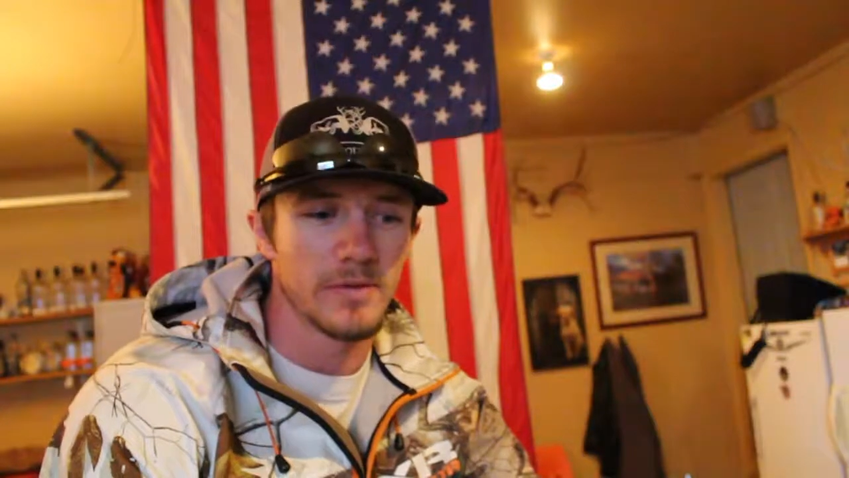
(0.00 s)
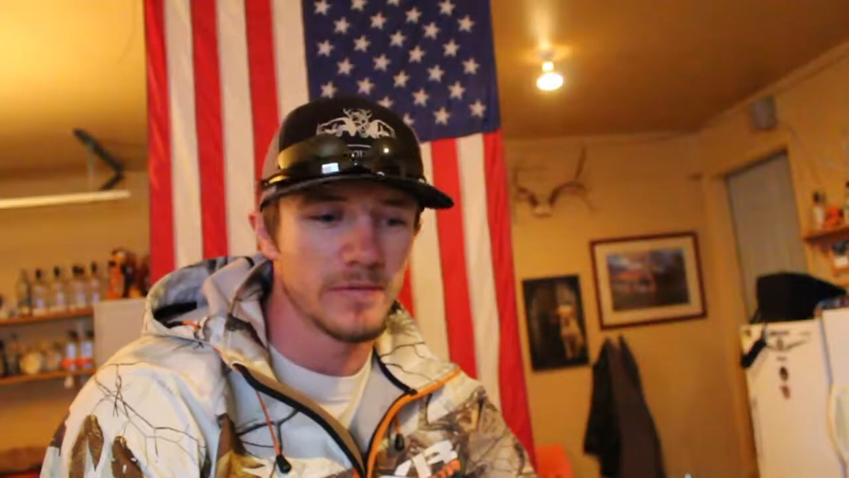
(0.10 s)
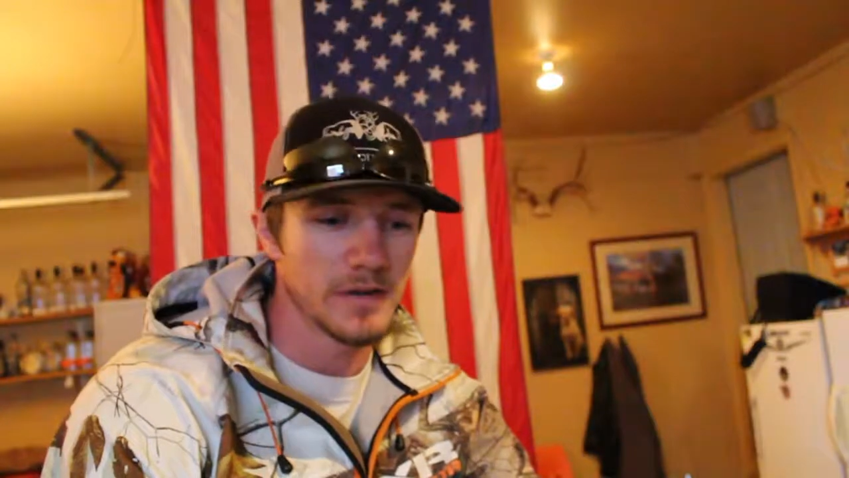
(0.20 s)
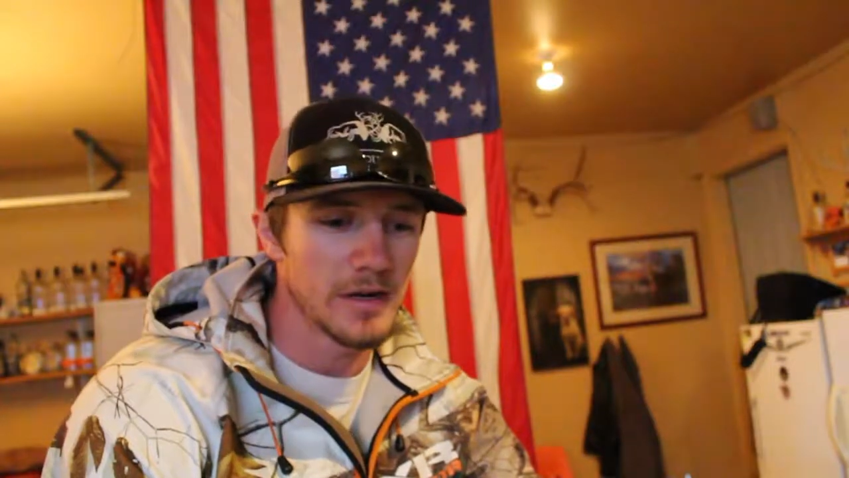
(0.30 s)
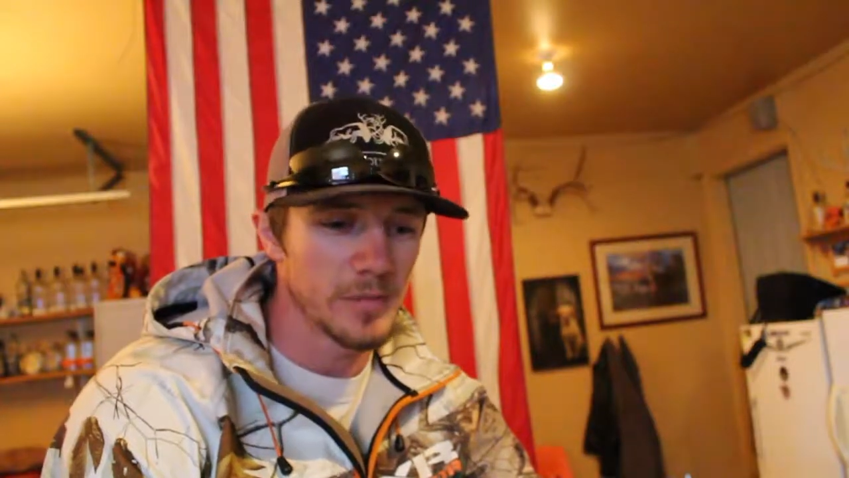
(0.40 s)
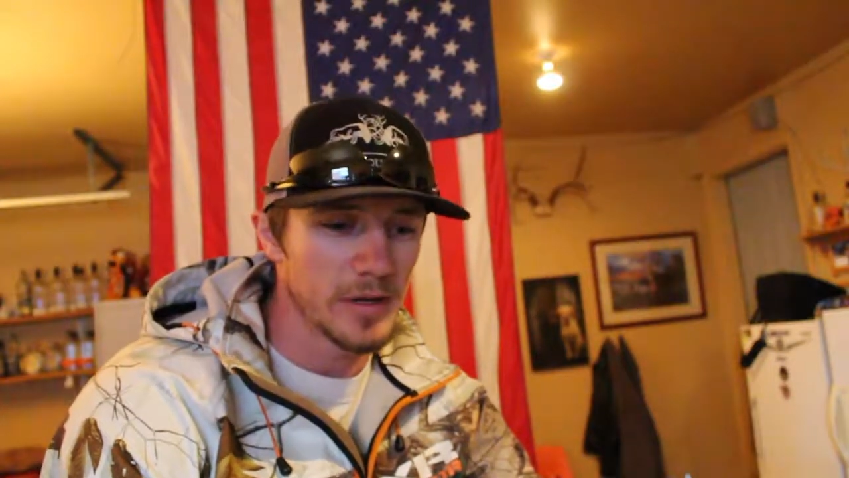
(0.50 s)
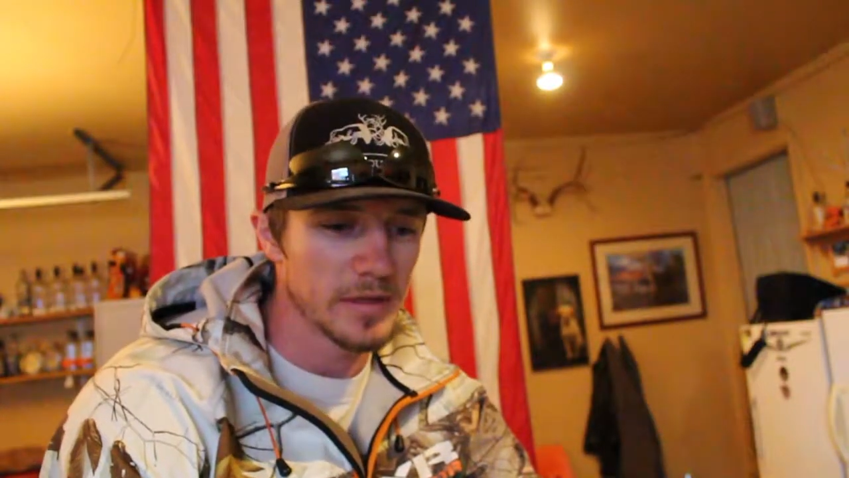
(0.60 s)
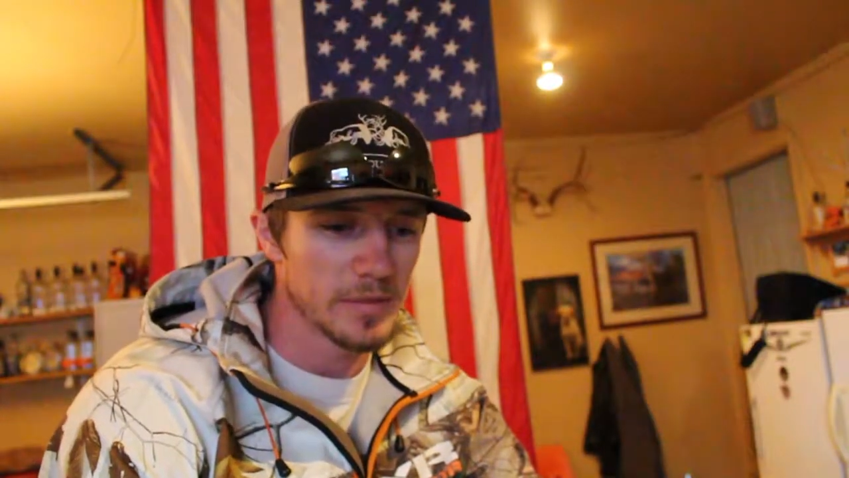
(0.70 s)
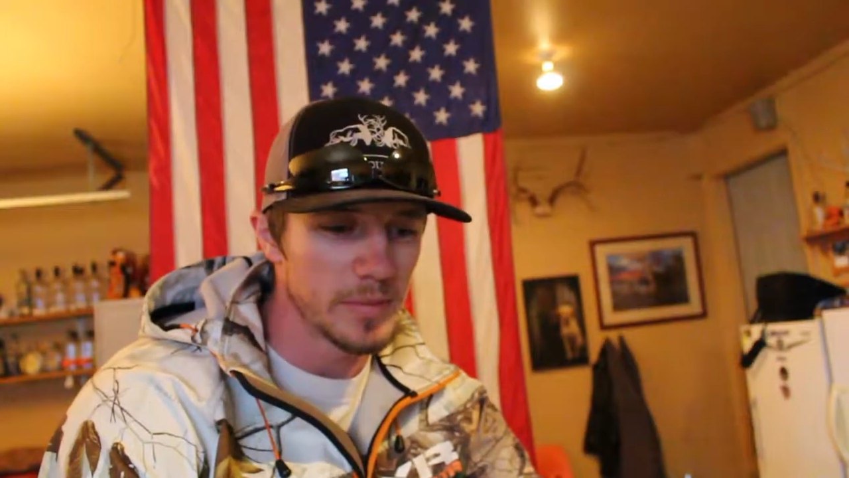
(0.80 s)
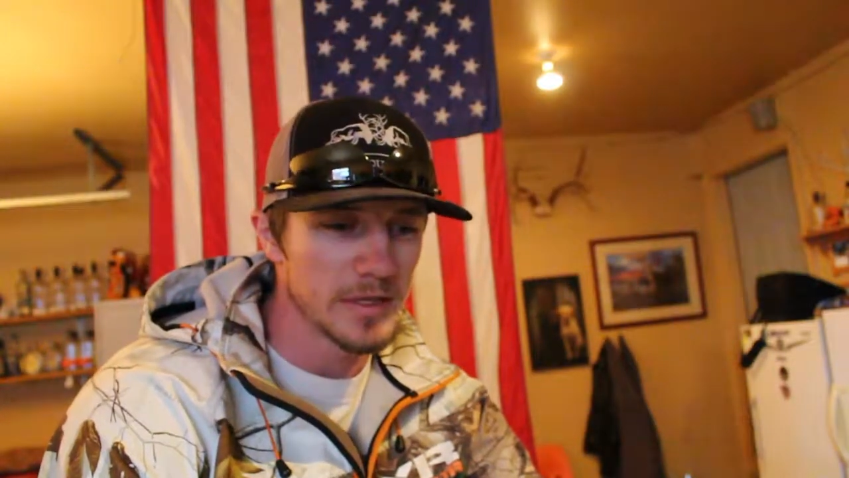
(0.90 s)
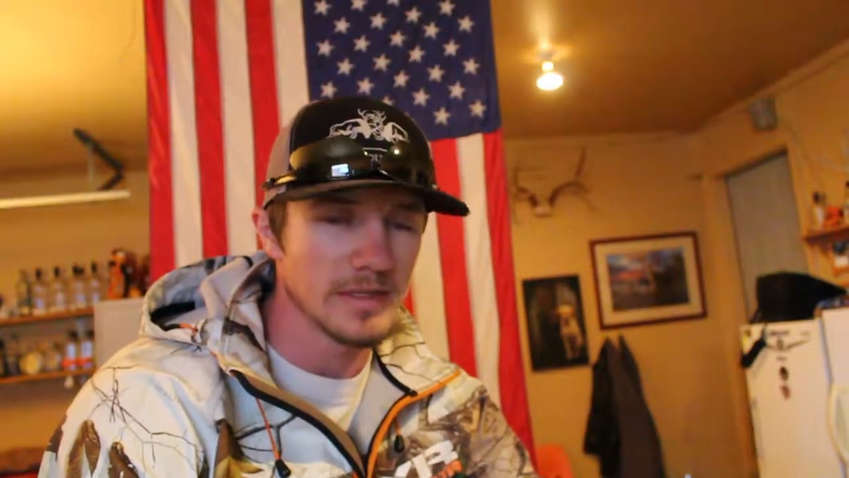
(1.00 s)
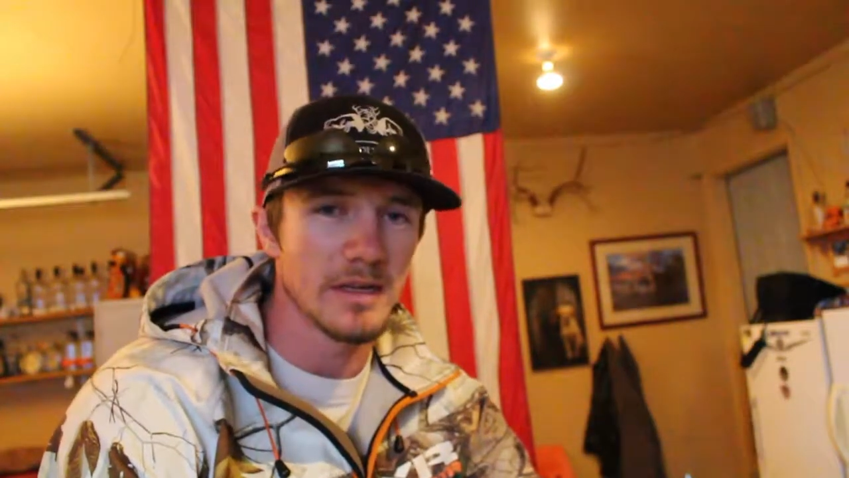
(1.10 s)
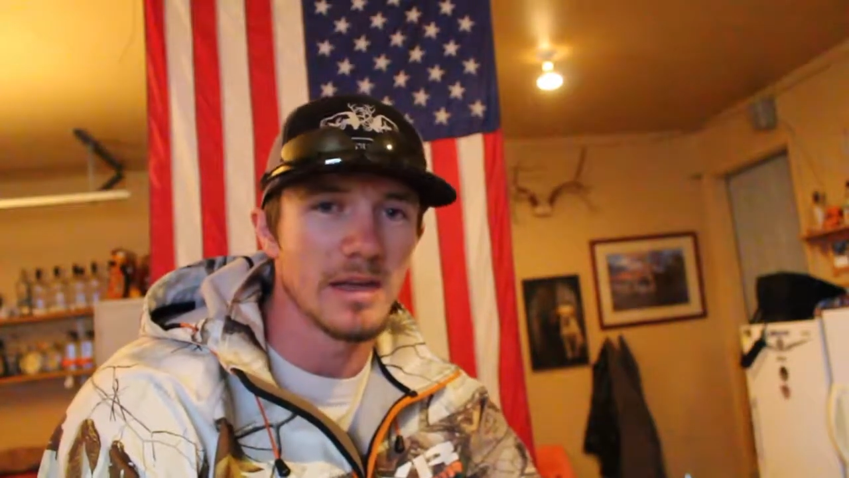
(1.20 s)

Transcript: I've tried to make it the best I